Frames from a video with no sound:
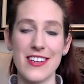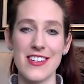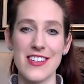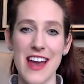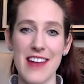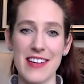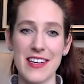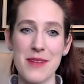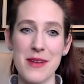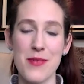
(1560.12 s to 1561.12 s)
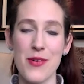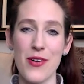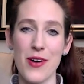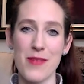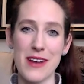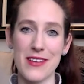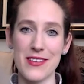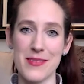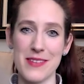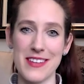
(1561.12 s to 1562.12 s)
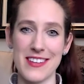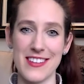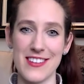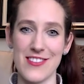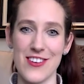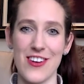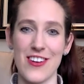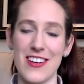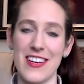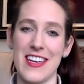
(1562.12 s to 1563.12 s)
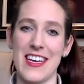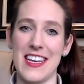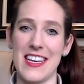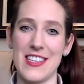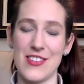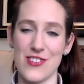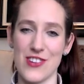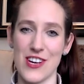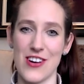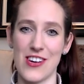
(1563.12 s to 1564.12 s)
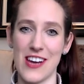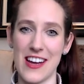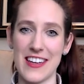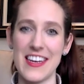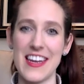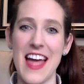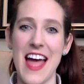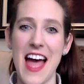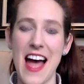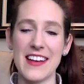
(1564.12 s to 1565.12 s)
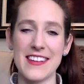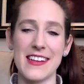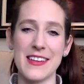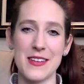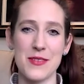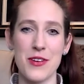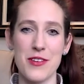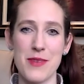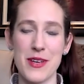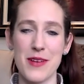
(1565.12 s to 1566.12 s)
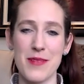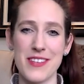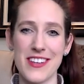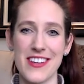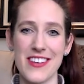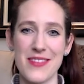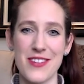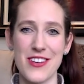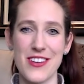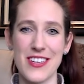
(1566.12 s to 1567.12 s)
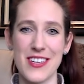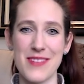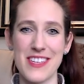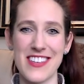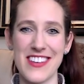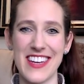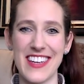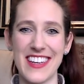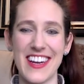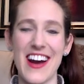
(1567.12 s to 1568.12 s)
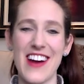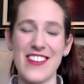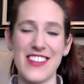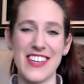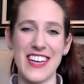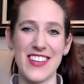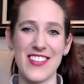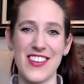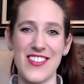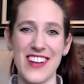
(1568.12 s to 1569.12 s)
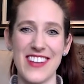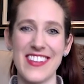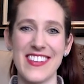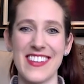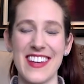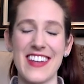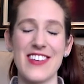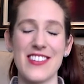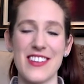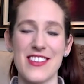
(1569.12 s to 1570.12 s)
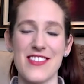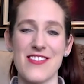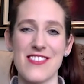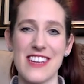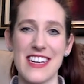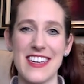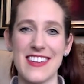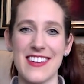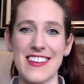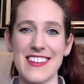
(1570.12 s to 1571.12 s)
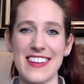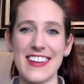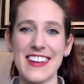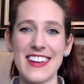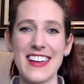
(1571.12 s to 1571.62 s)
sharing a bit more about the pieces you've got into drawing online and telling us what you've been up to and what you're going to be doing over the next few months. It all sounds really exciting.